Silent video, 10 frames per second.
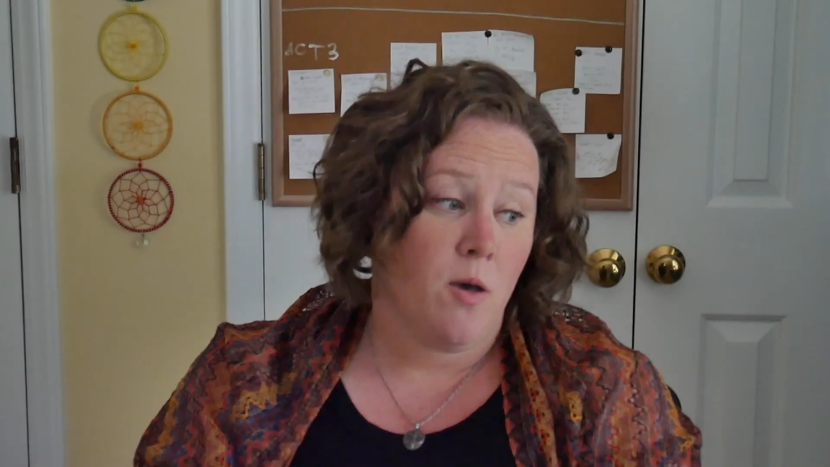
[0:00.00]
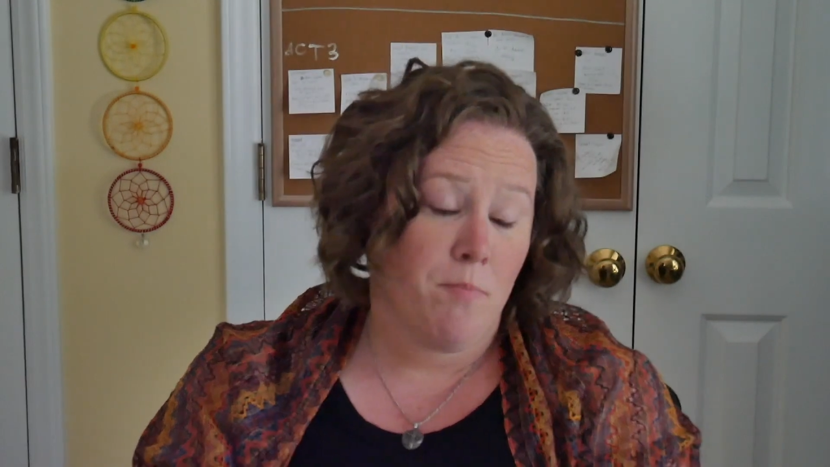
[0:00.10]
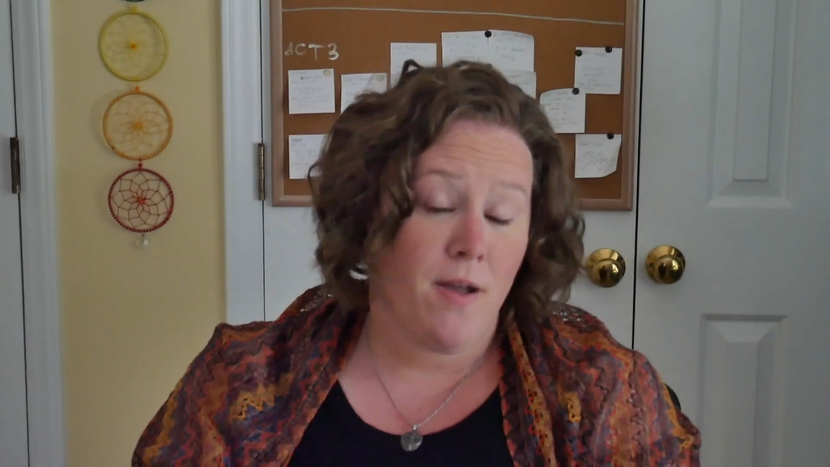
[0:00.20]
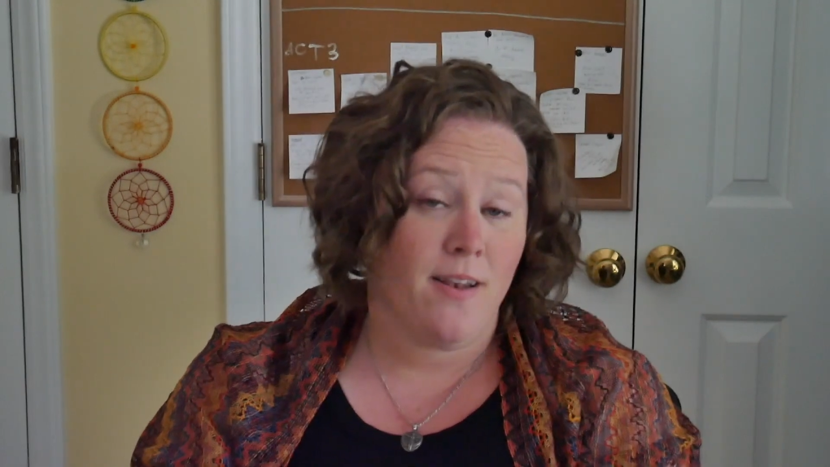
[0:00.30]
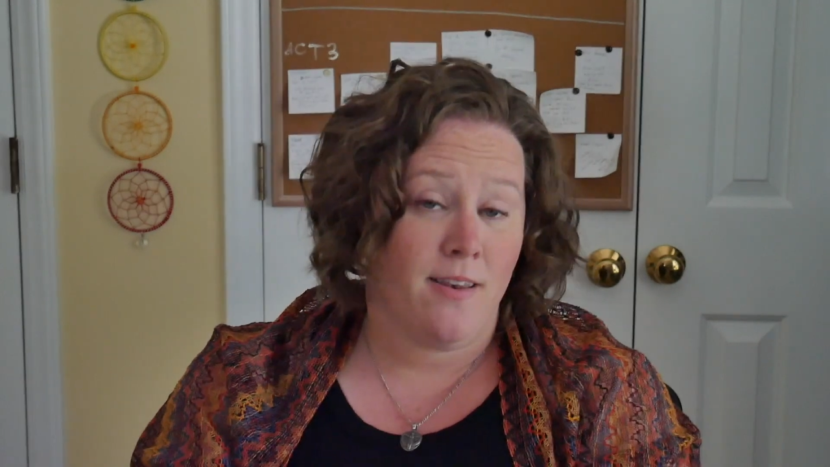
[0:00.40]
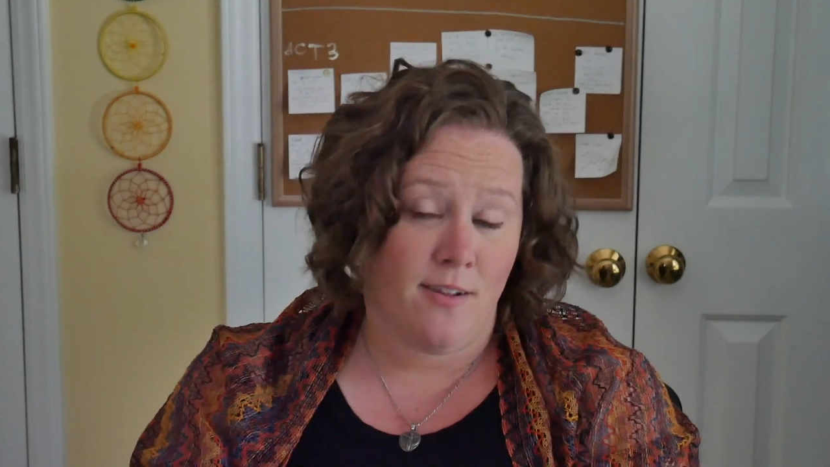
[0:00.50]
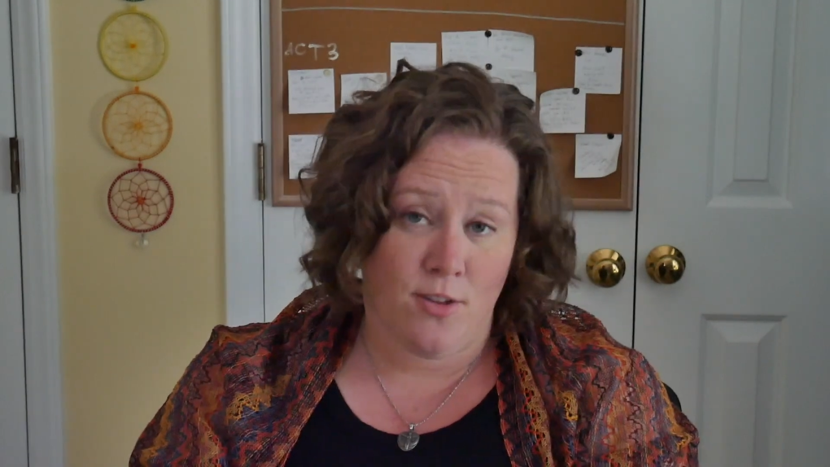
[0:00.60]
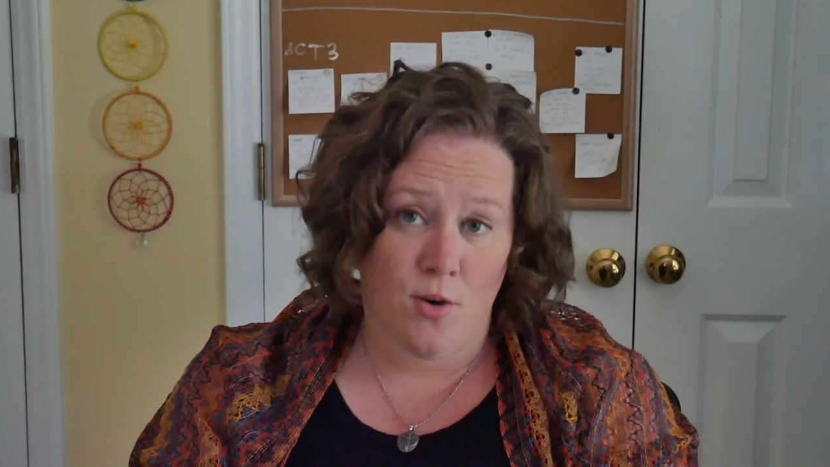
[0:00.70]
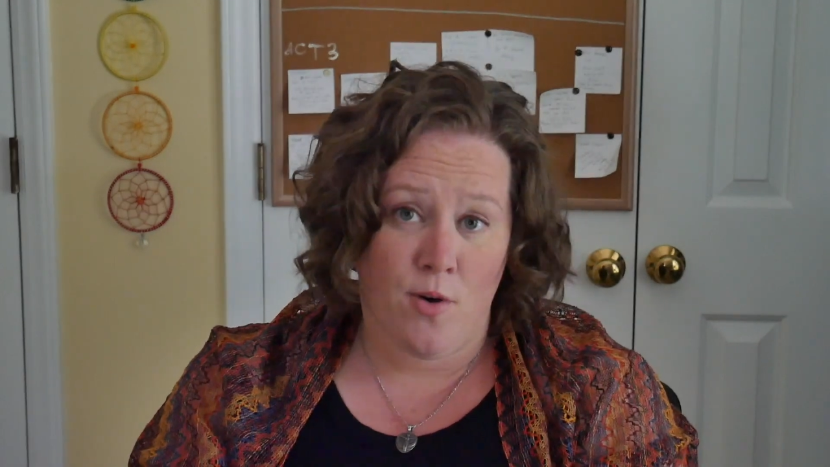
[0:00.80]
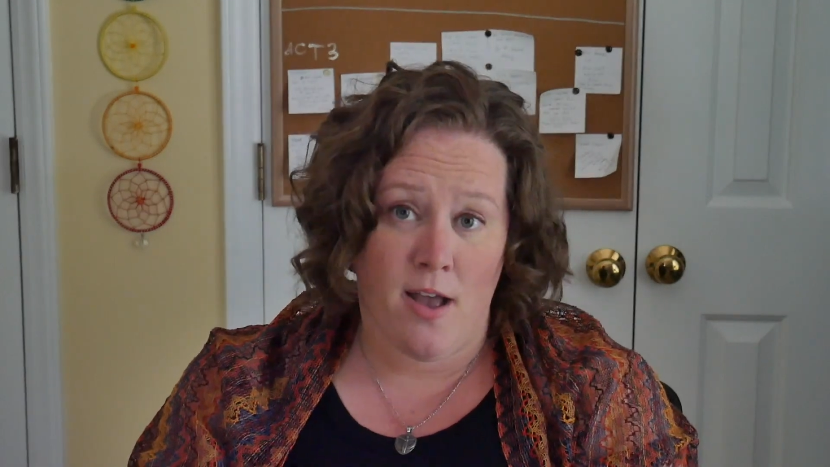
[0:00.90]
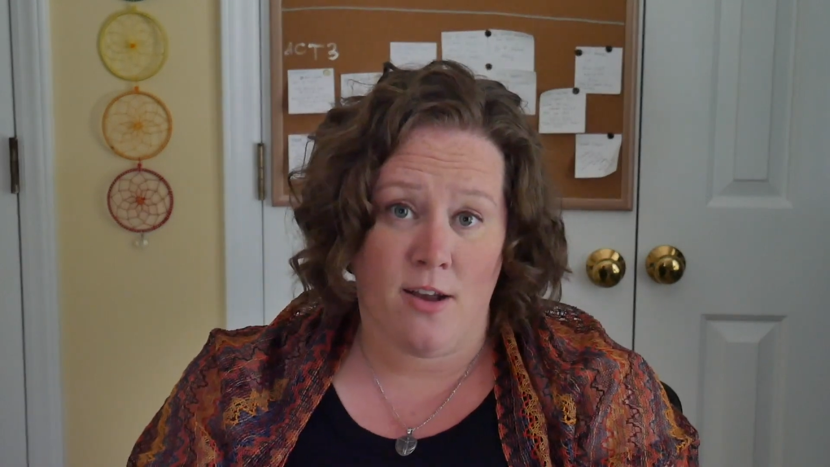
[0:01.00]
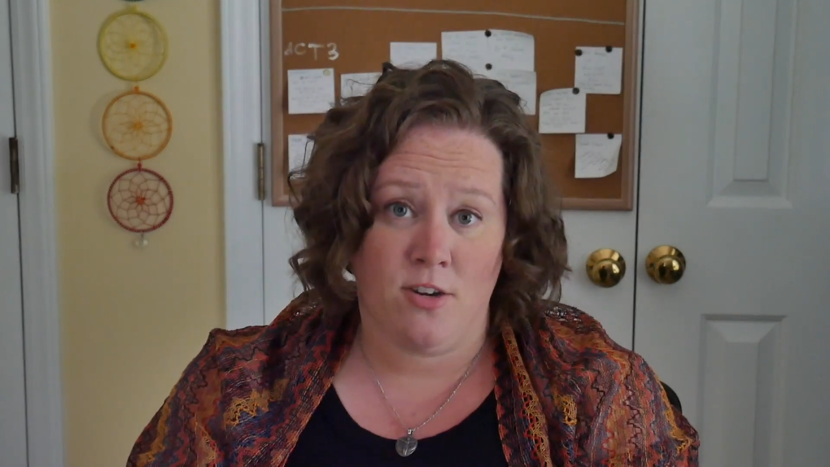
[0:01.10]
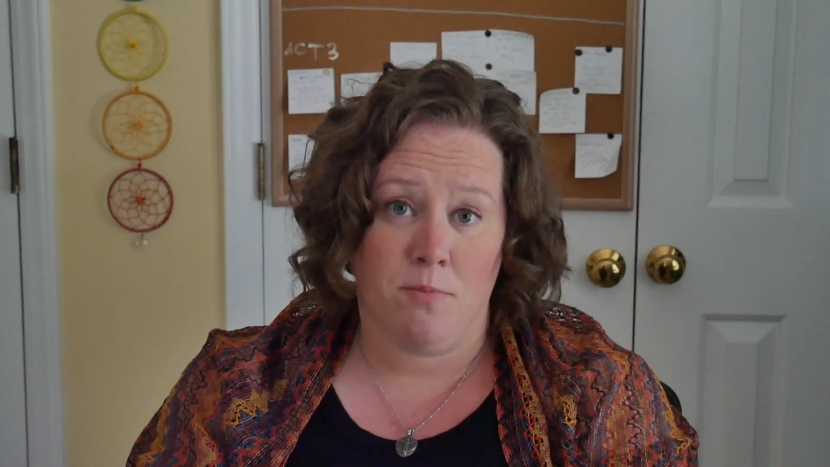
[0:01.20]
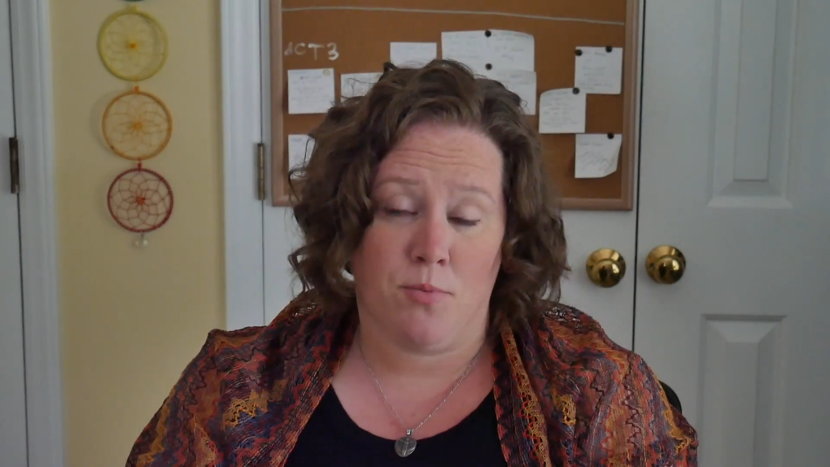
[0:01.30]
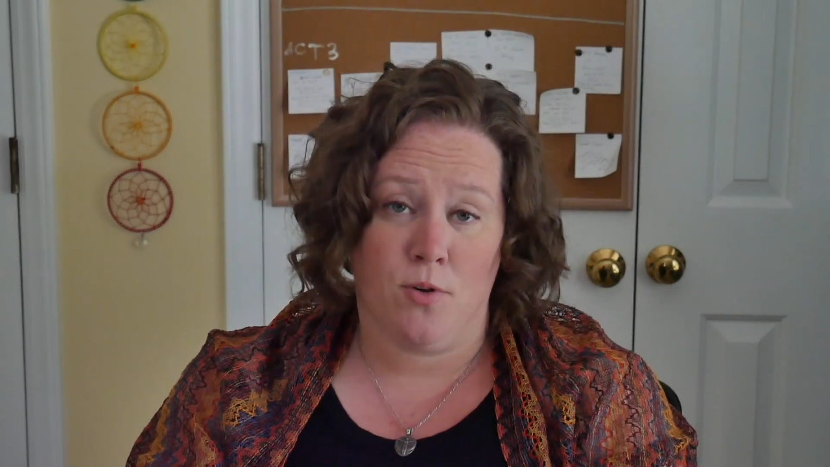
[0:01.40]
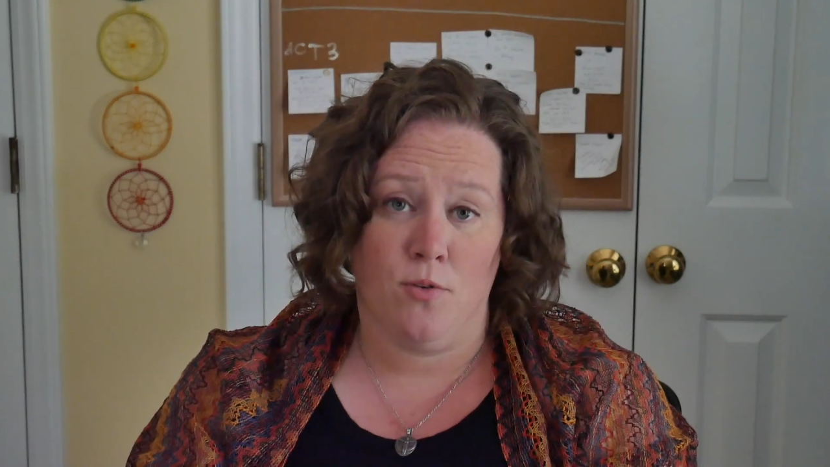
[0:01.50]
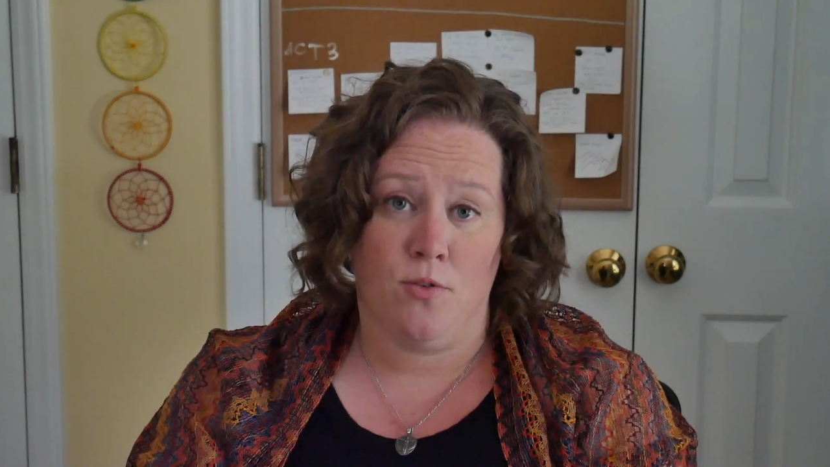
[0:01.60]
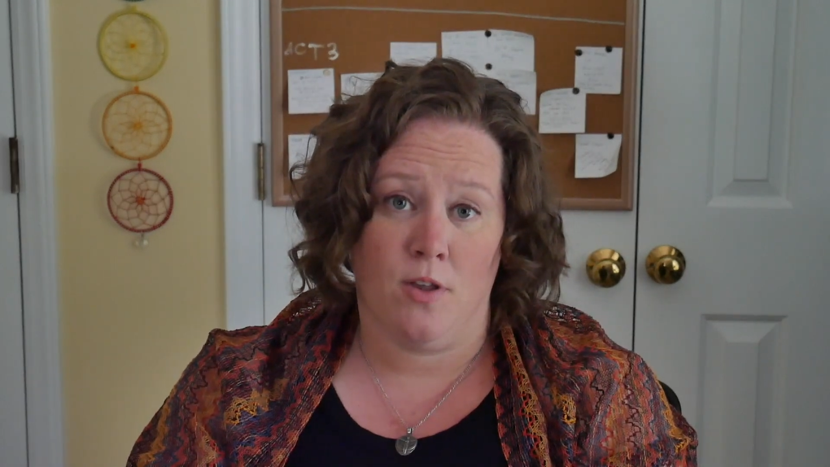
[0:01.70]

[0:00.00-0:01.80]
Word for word: but Nezuko actually proves